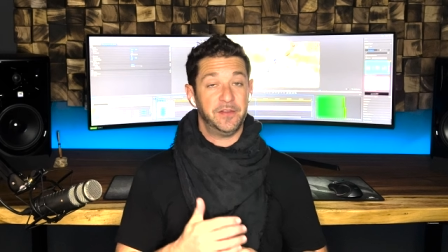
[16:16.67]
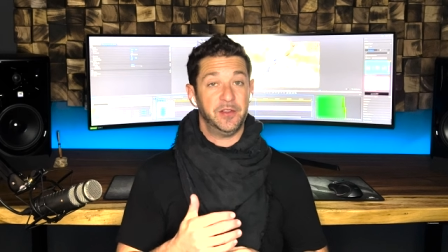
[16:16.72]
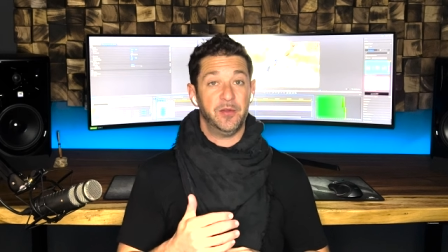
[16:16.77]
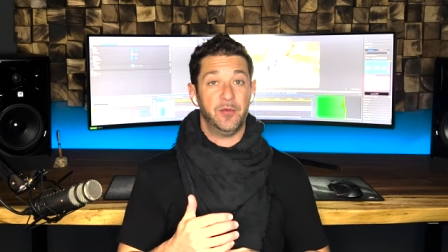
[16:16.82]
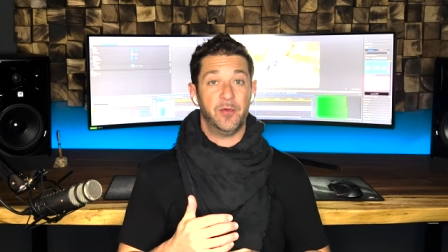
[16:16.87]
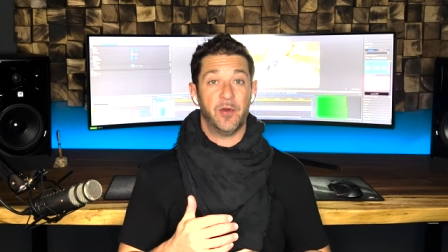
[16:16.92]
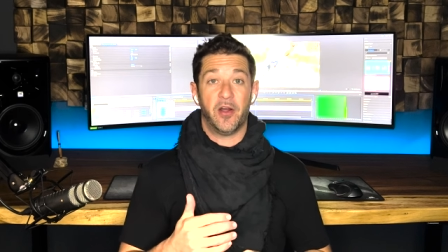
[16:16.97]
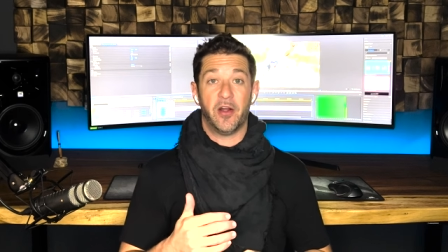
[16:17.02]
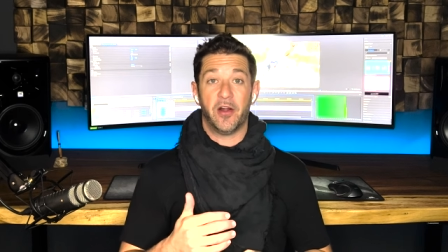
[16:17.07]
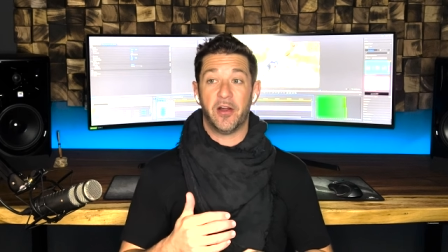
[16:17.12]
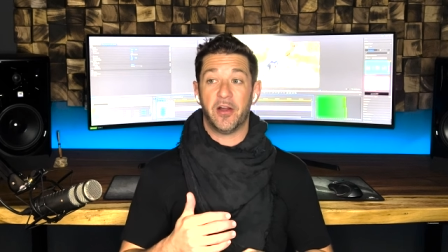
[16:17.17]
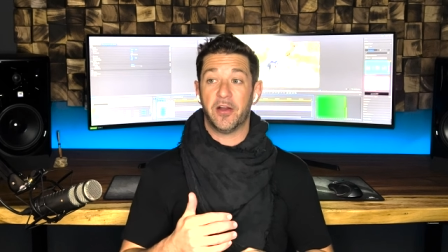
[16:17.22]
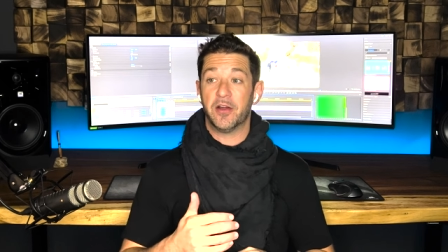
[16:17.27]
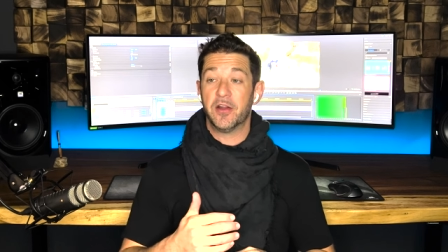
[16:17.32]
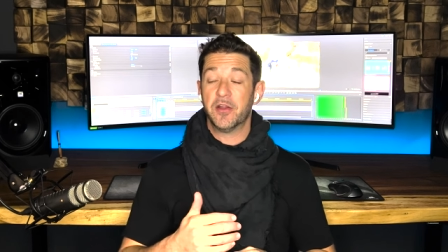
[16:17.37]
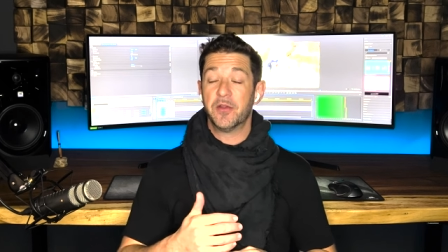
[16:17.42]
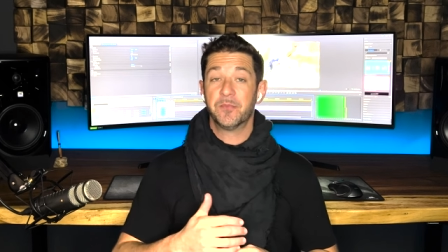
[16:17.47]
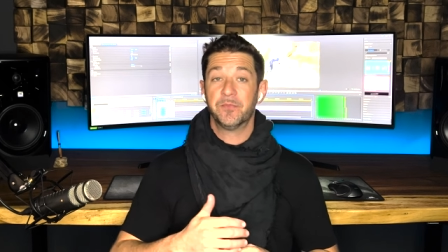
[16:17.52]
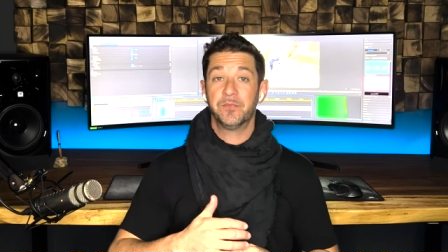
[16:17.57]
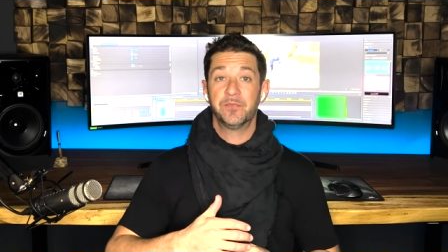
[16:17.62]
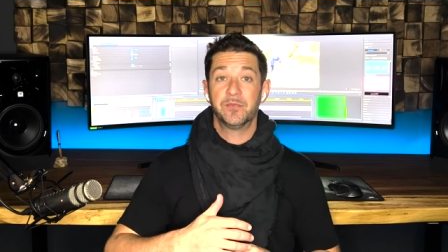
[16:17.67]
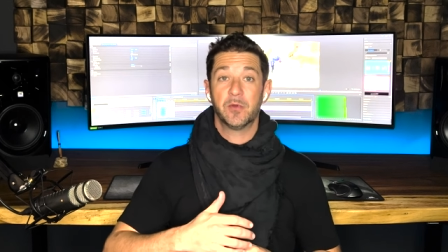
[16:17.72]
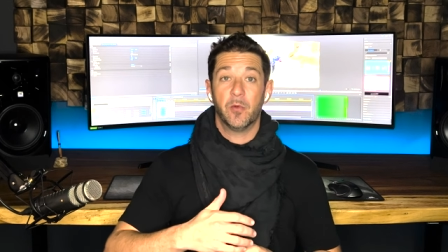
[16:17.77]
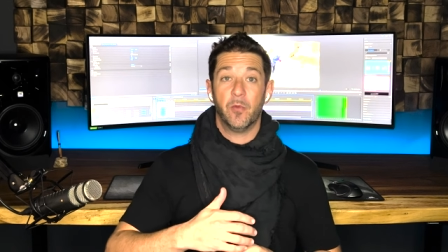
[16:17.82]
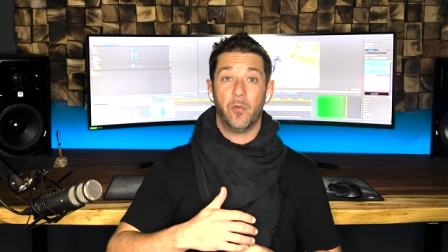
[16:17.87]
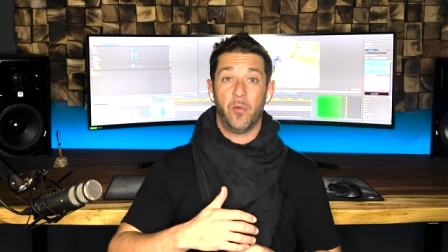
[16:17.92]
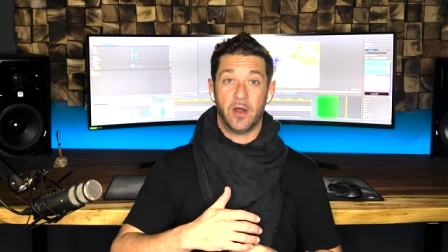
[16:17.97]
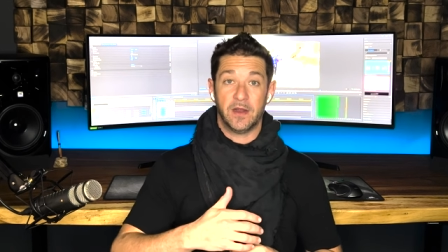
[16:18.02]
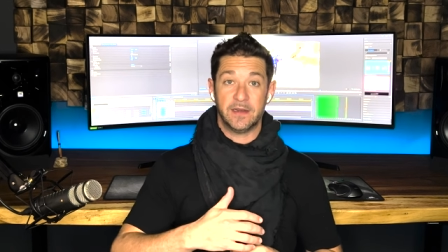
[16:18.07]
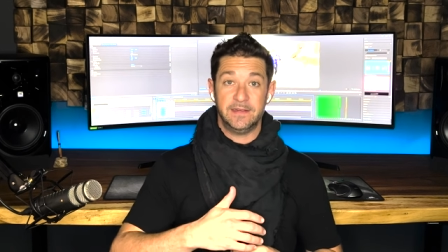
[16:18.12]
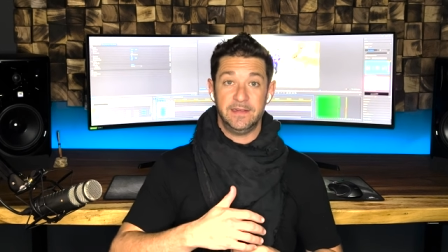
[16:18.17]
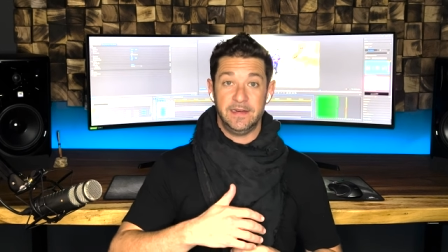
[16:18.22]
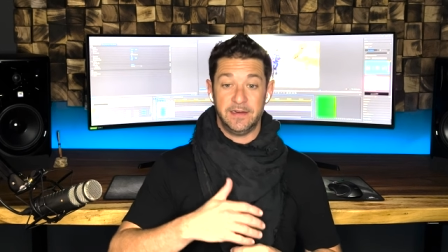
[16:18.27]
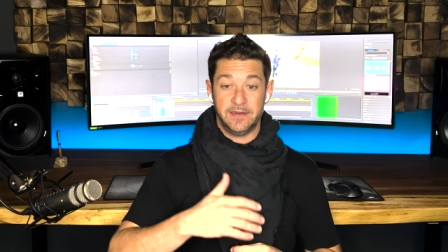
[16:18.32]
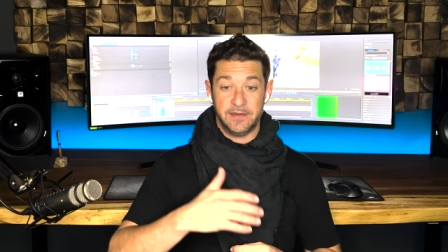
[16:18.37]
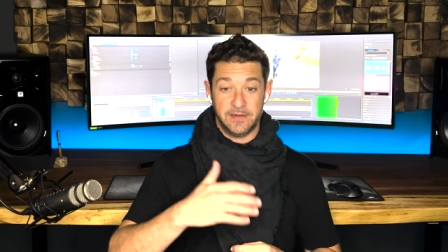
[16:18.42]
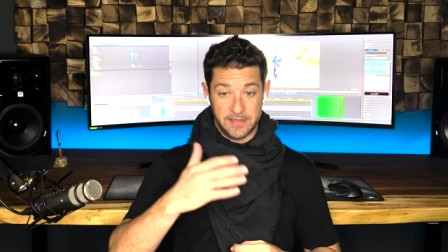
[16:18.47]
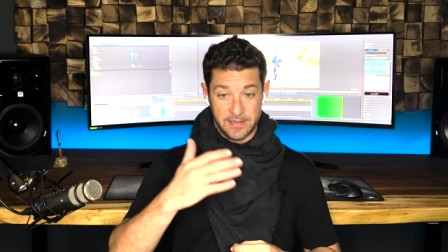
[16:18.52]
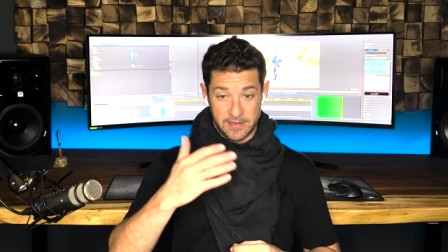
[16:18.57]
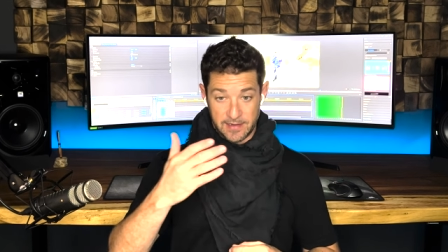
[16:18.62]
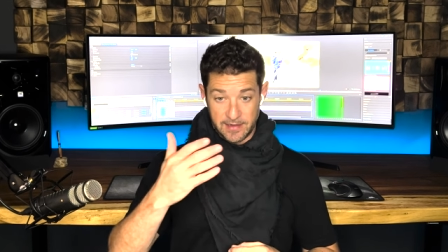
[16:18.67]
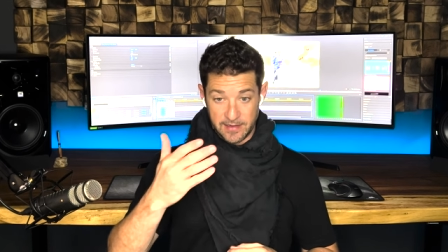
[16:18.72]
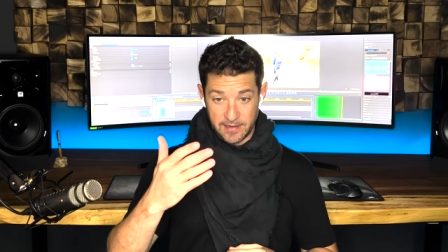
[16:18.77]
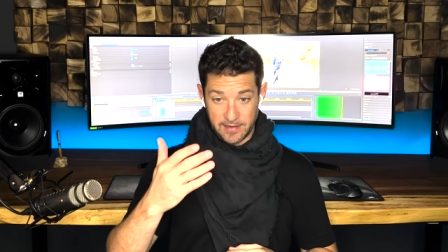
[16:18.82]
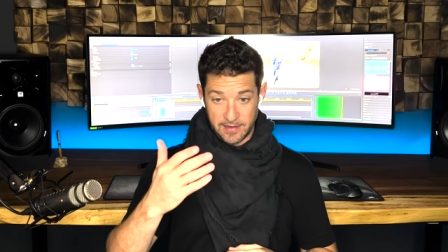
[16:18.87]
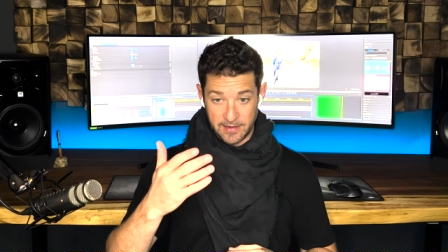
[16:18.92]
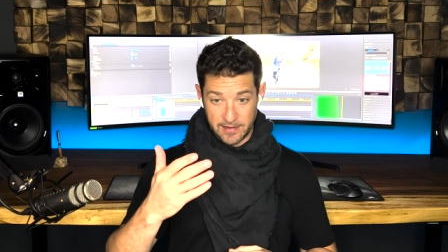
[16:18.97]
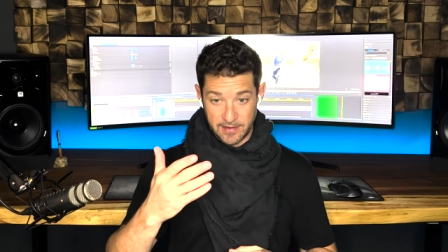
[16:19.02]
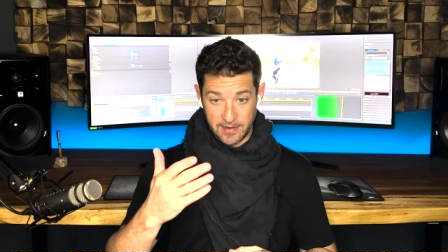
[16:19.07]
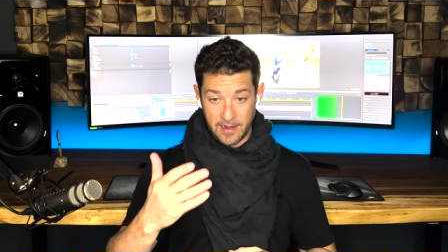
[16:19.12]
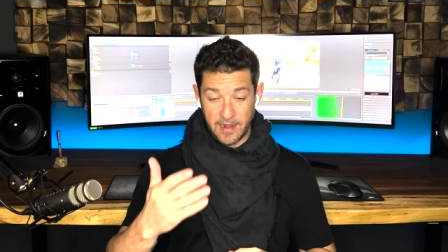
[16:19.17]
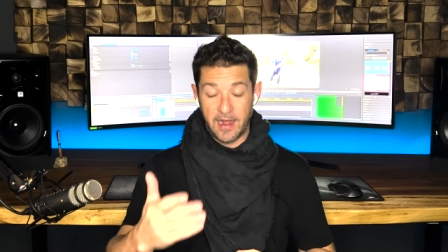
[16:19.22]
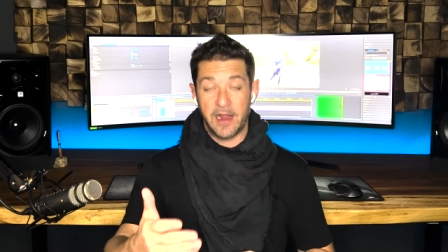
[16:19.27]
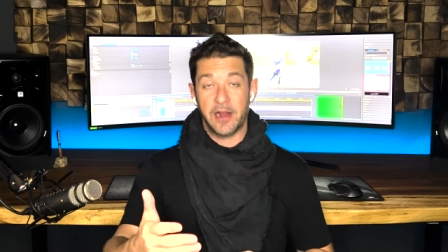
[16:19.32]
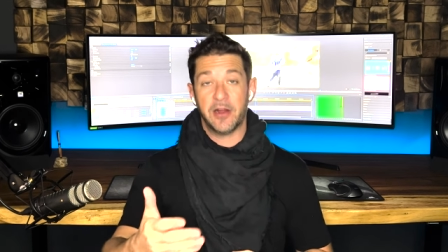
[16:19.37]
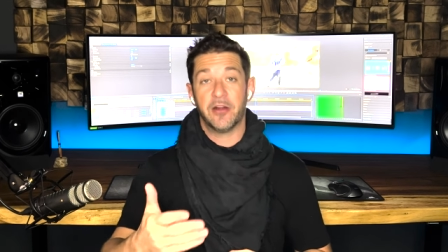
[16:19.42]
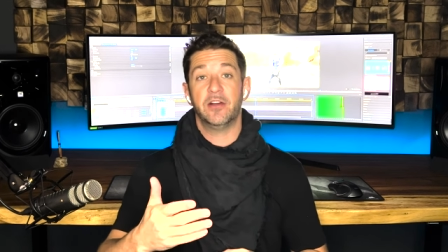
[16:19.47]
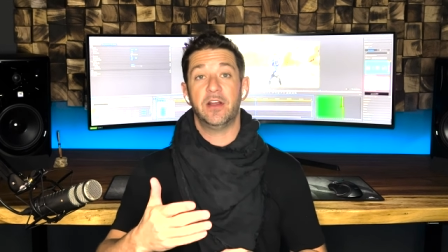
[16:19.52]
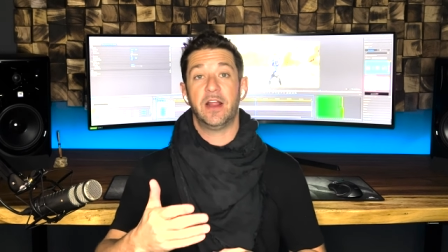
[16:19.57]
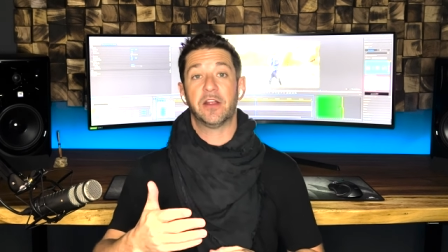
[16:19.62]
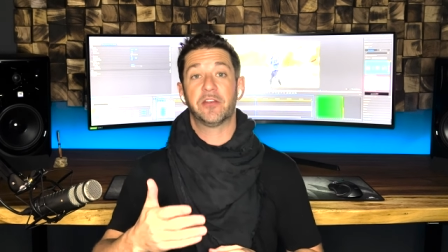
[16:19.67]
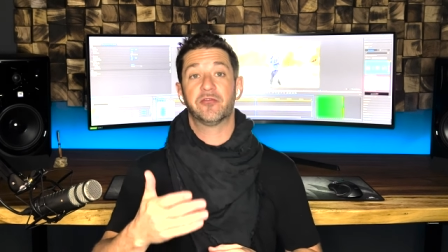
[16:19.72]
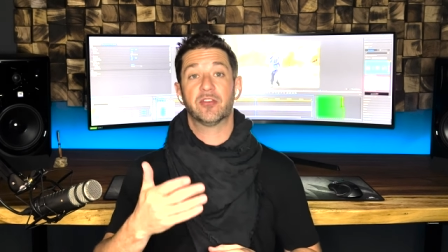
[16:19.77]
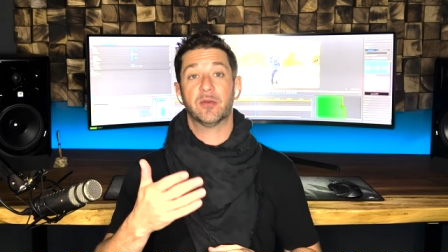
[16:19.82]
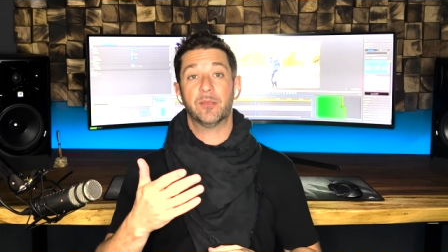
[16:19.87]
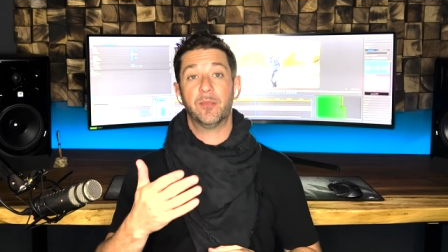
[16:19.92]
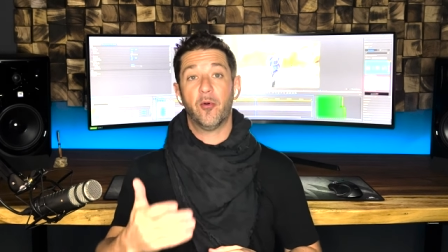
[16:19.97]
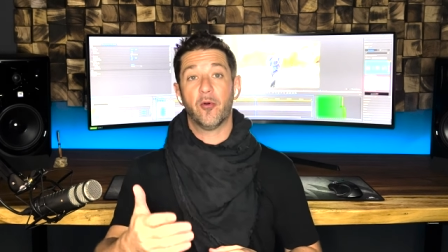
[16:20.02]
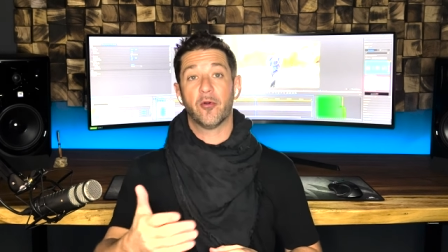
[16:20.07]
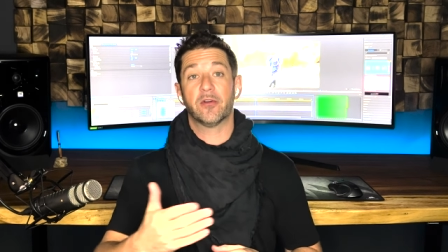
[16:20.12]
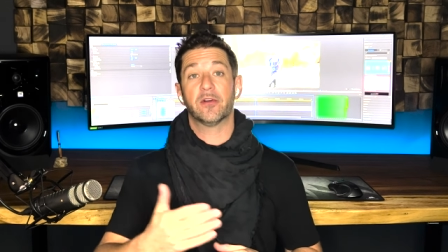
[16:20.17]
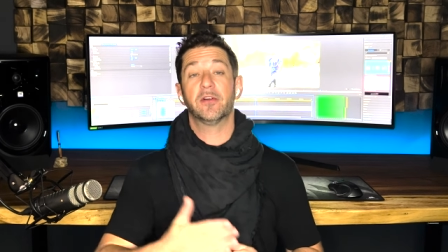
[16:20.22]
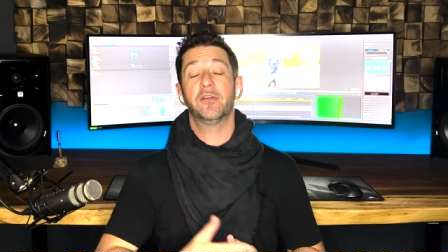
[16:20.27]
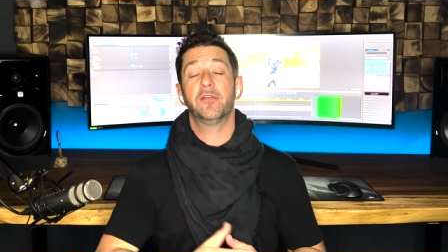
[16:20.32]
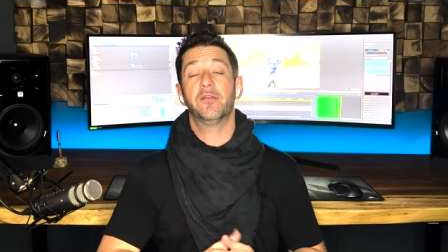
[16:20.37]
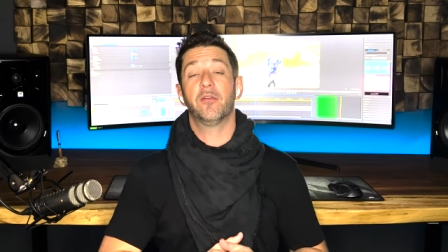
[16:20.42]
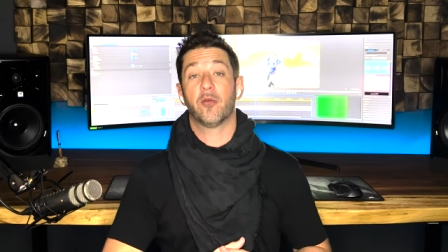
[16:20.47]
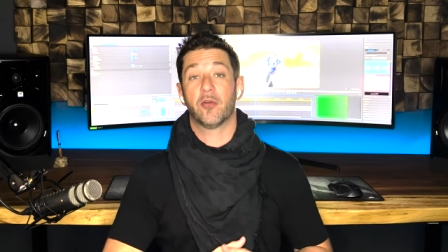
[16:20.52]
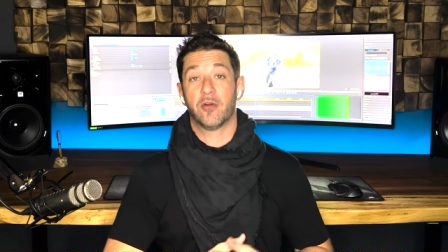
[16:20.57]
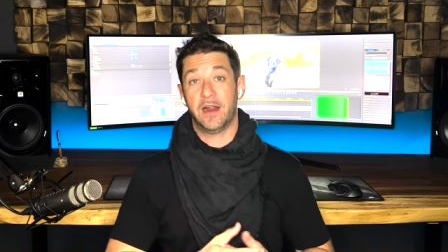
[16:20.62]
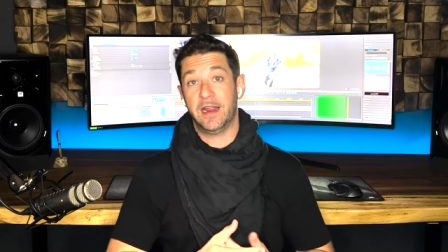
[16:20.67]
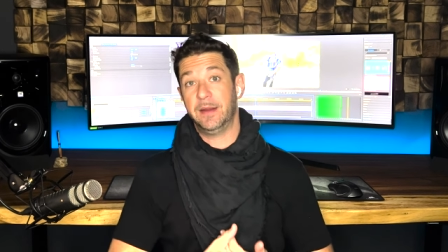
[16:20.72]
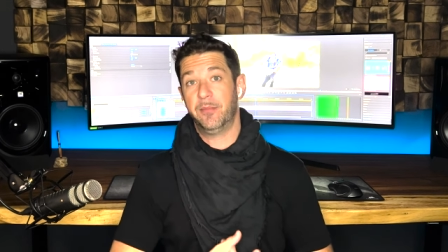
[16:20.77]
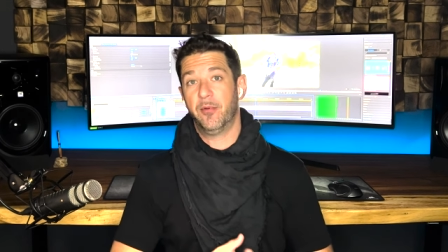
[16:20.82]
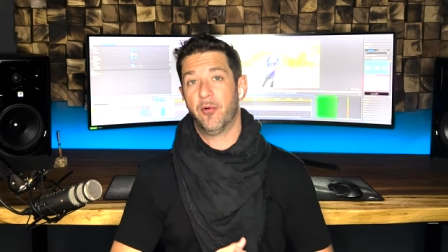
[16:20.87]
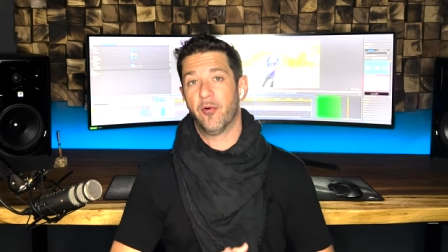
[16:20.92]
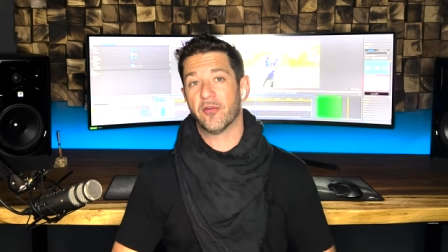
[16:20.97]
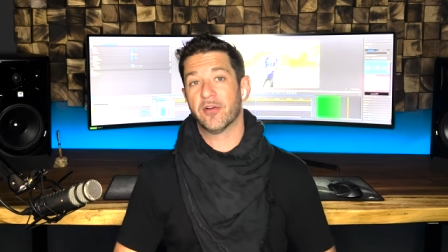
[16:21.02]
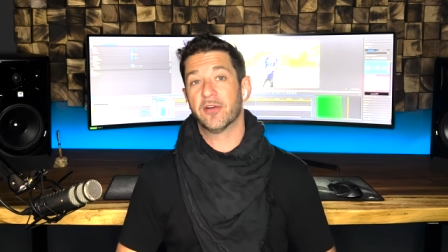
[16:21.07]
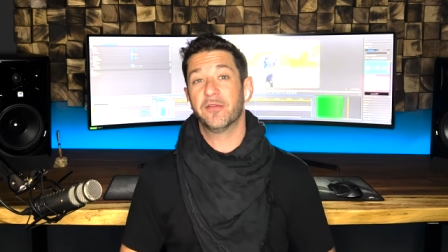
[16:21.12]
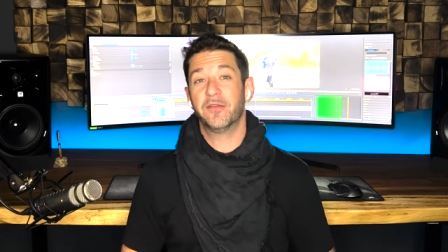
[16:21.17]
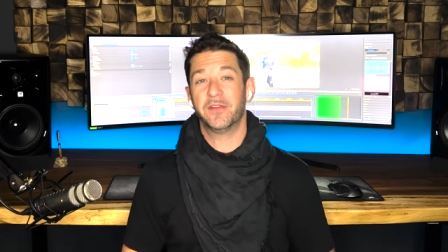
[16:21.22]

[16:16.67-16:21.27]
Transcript: you are wanting to uh, uh hire an extra porter or a porter